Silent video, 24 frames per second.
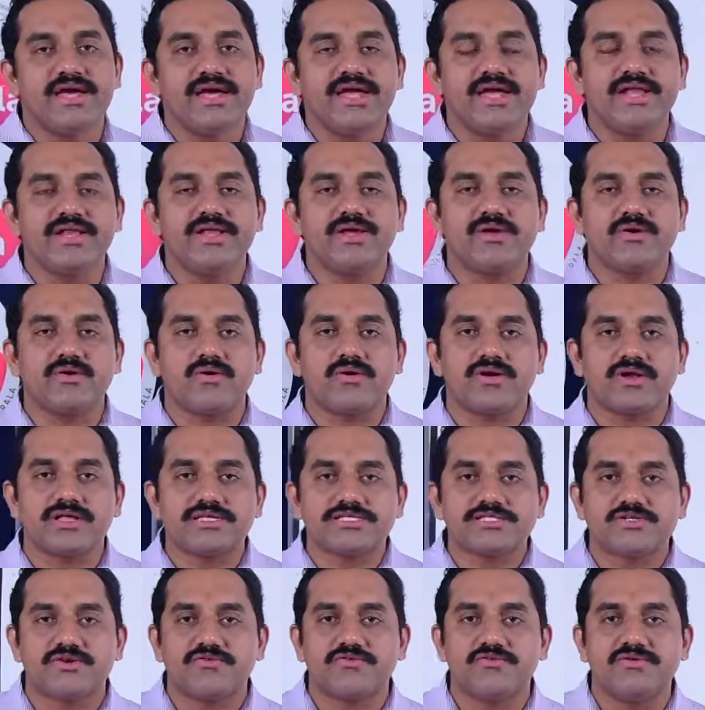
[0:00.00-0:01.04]
in the
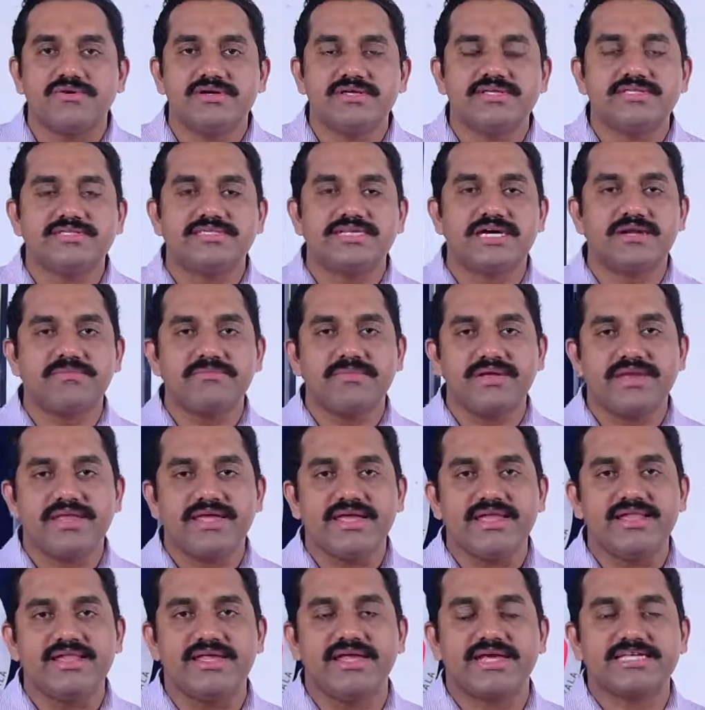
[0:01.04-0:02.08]
context of Germany,
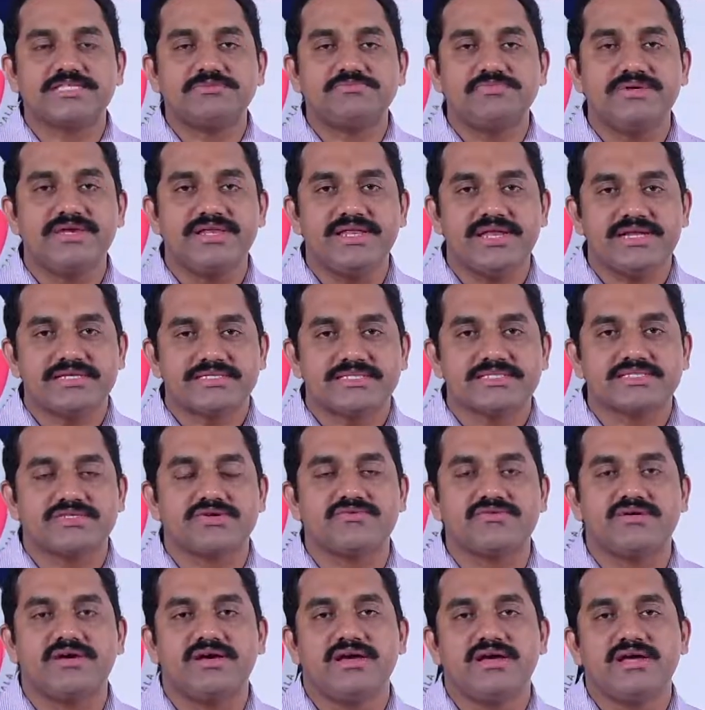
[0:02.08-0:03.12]
in the experiences
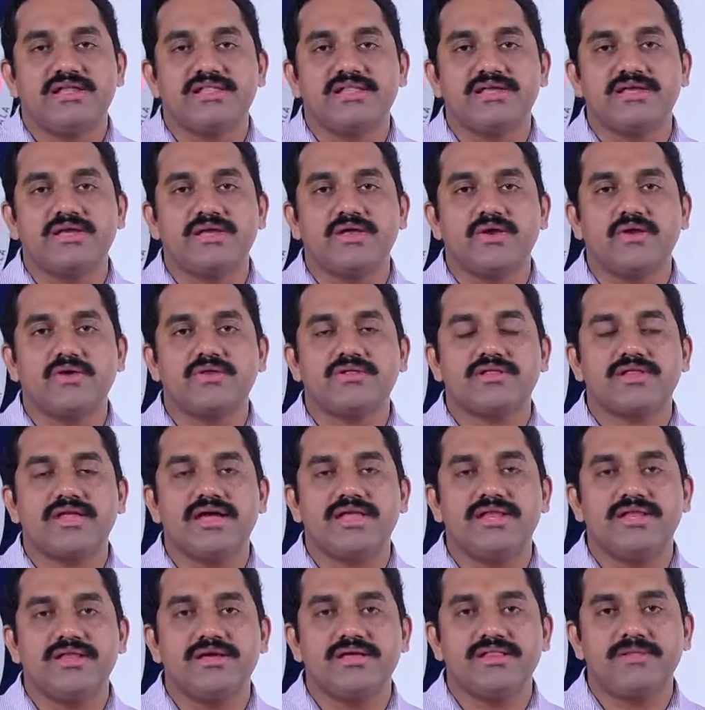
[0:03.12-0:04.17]
of the growth
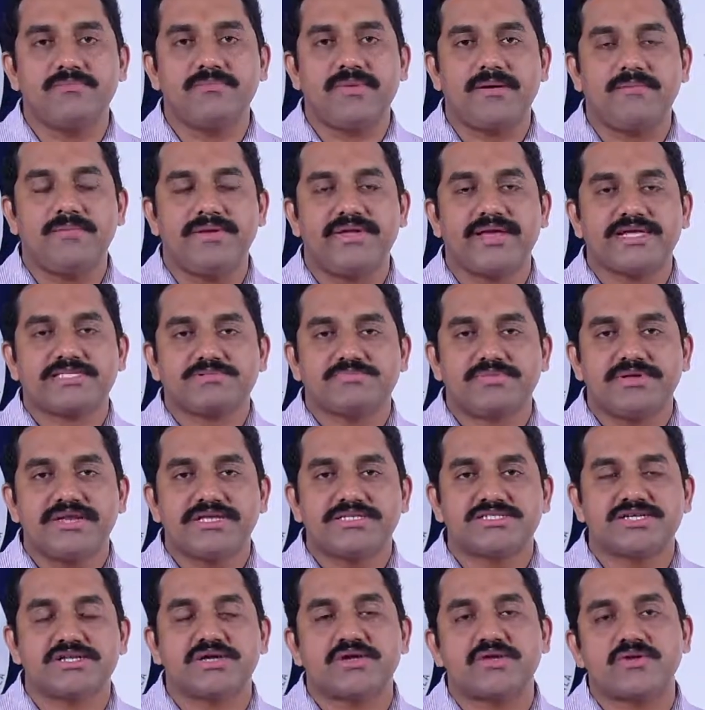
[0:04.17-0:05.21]
and the public
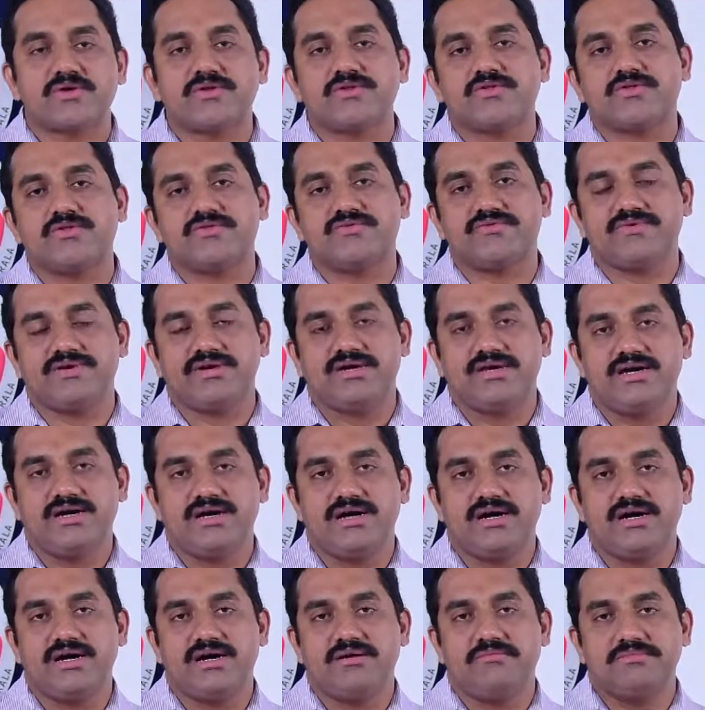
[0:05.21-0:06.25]
expenditure growth of
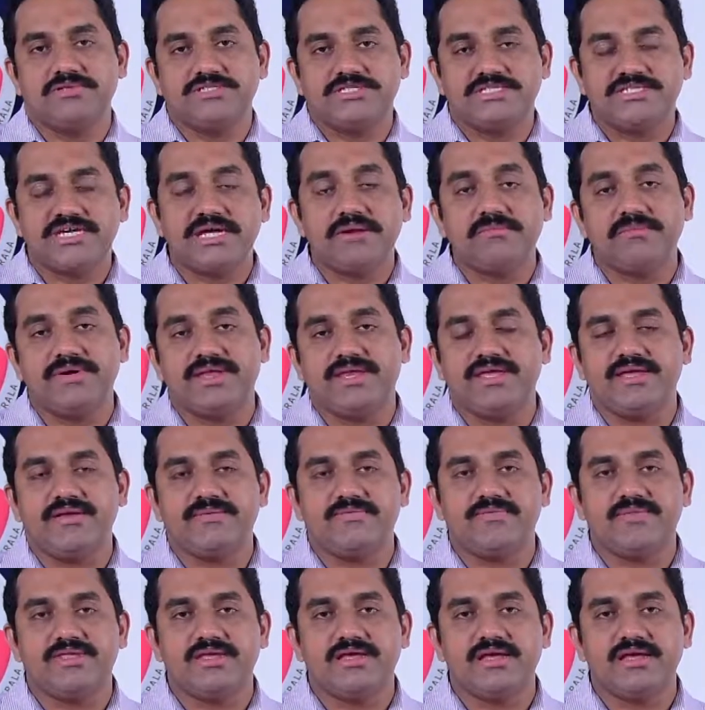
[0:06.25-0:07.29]
Germany.
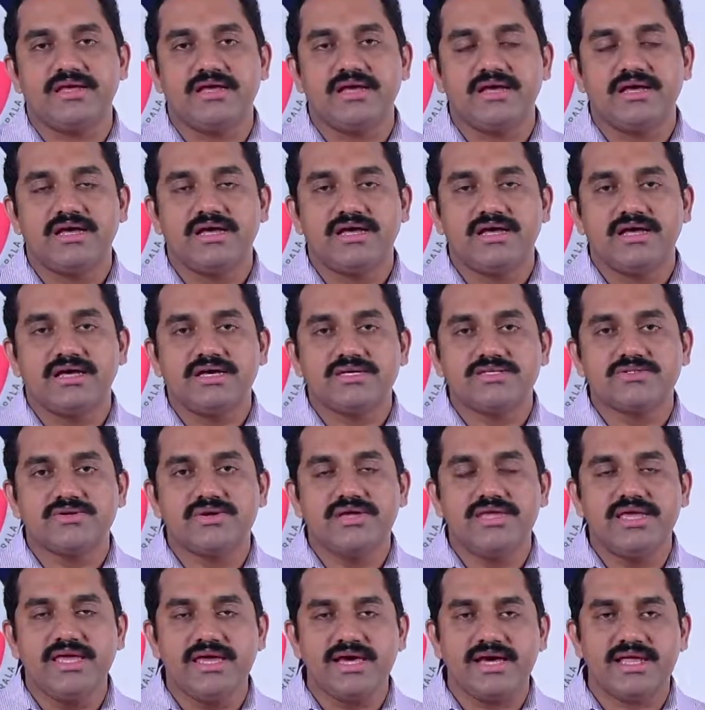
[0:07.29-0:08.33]

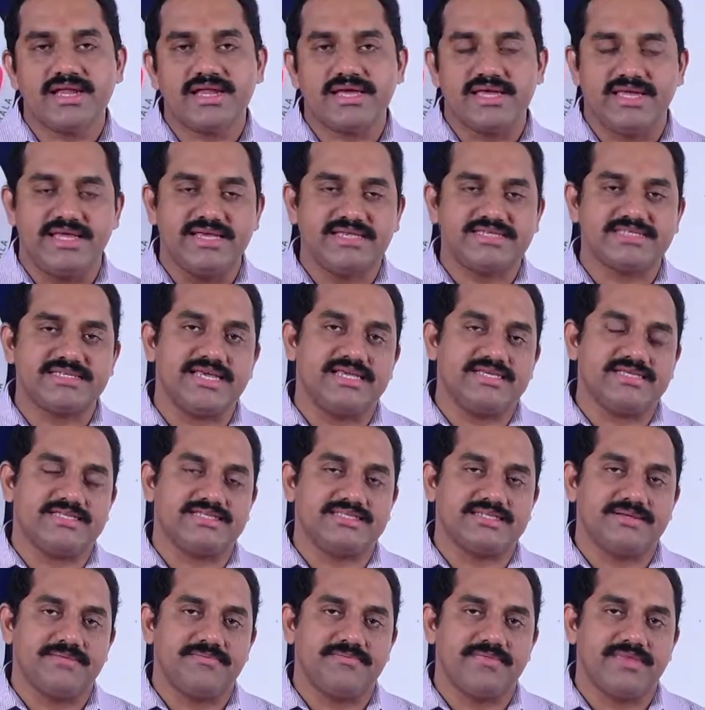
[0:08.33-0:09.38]
So here he says